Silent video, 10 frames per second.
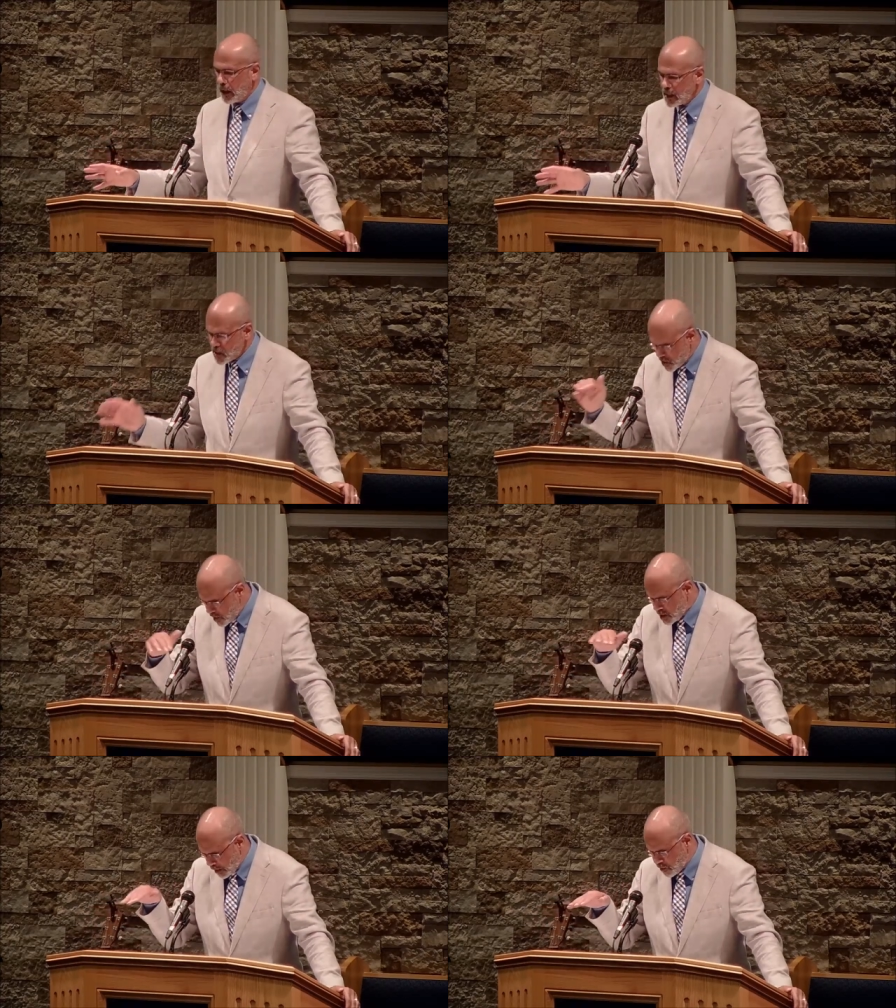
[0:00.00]
He
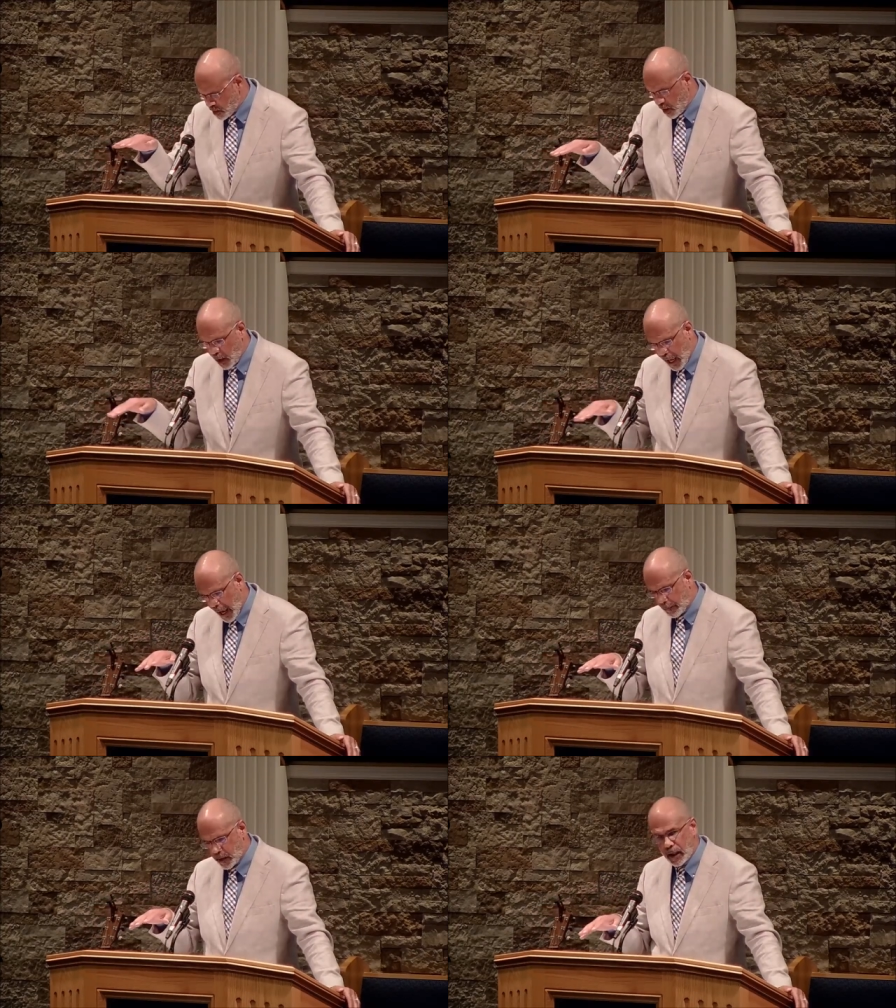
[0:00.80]
sees everything
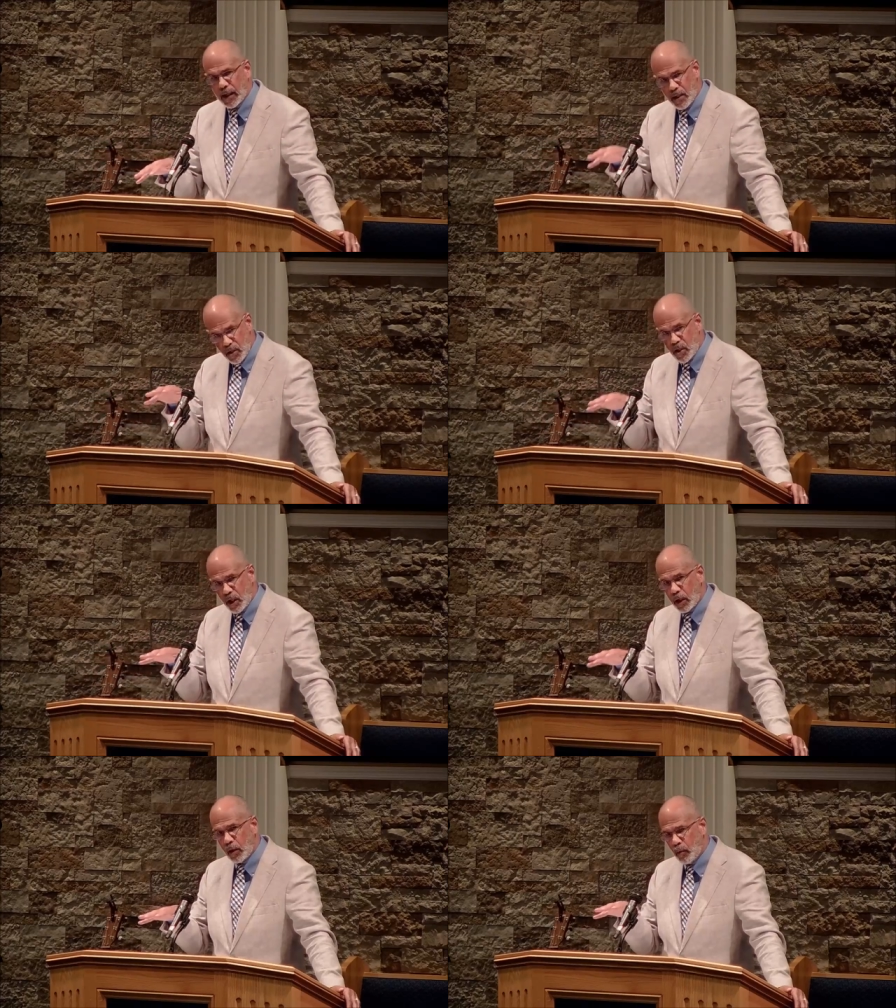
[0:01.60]
happening and he's
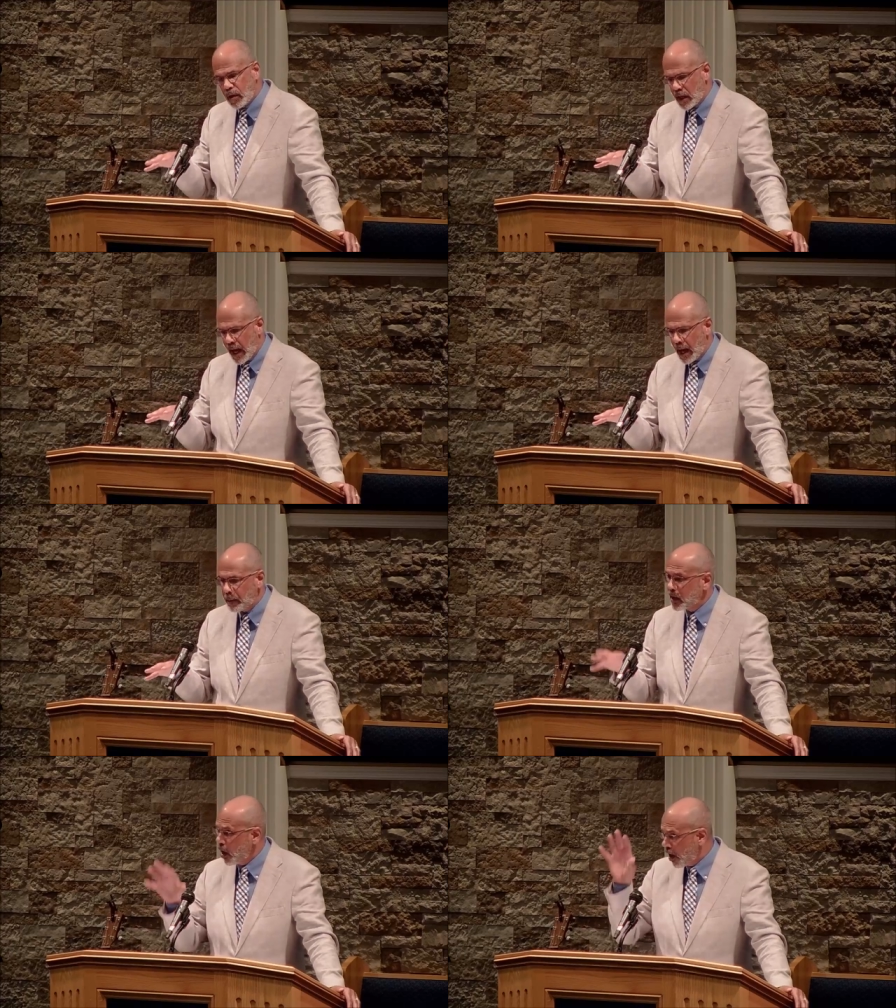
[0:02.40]
dealing with that,
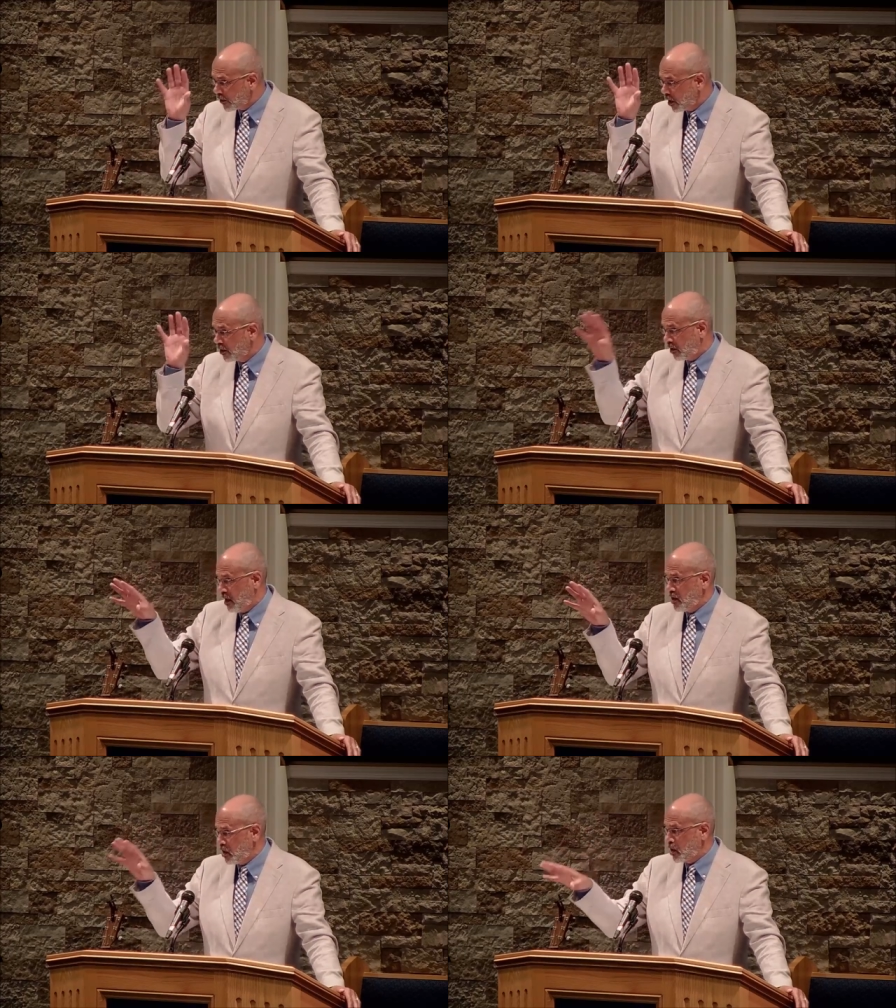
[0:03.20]
but he also
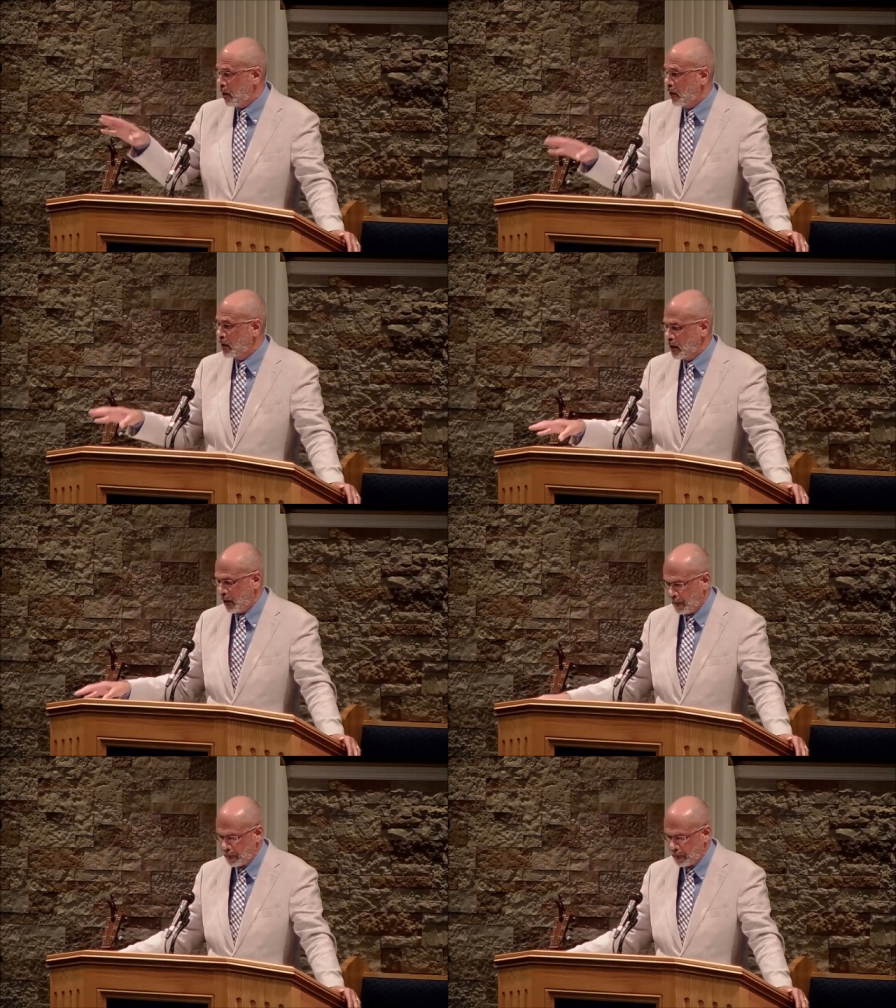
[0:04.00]
sees eternity.